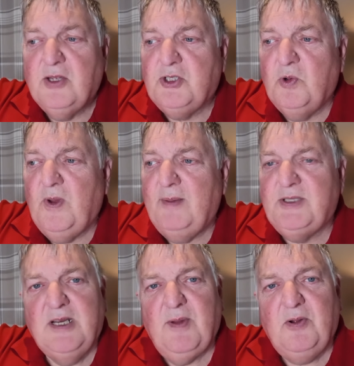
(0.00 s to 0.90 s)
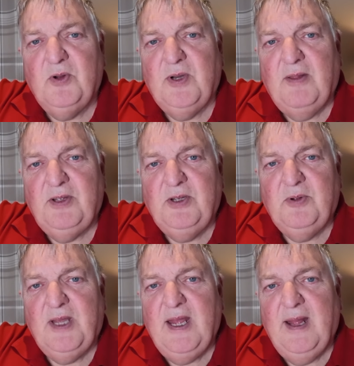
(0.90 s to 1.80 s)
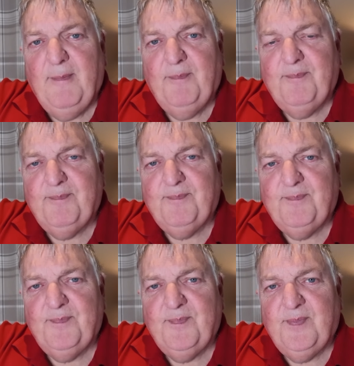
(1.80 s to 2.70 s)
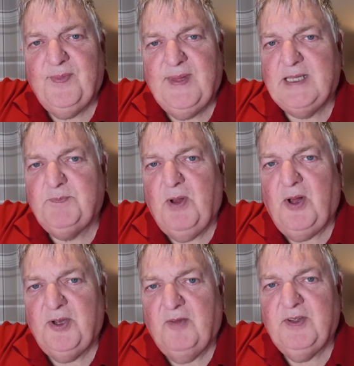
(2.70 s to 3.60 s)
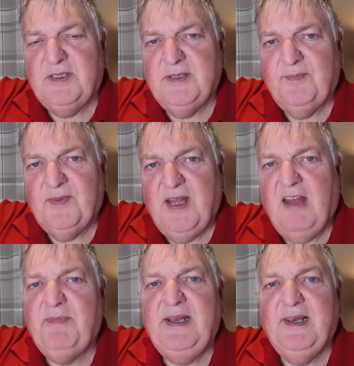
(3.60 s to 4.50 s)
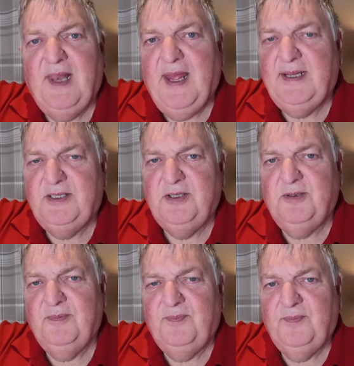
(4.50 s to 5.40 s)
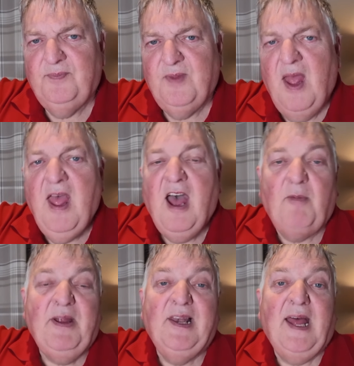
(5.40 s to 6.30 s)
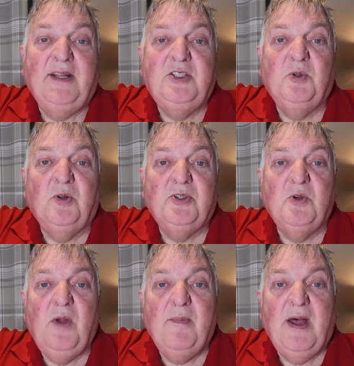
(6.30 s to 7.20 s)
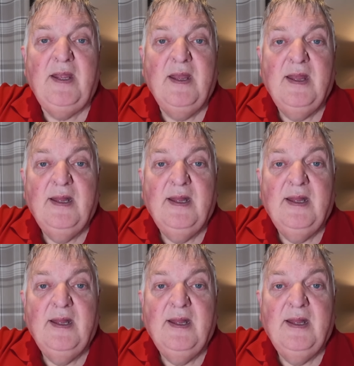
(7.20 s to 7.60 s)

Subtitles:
So when I'm saying about going out the UK, that's part of it. I've been lied to. I've been lied to also where my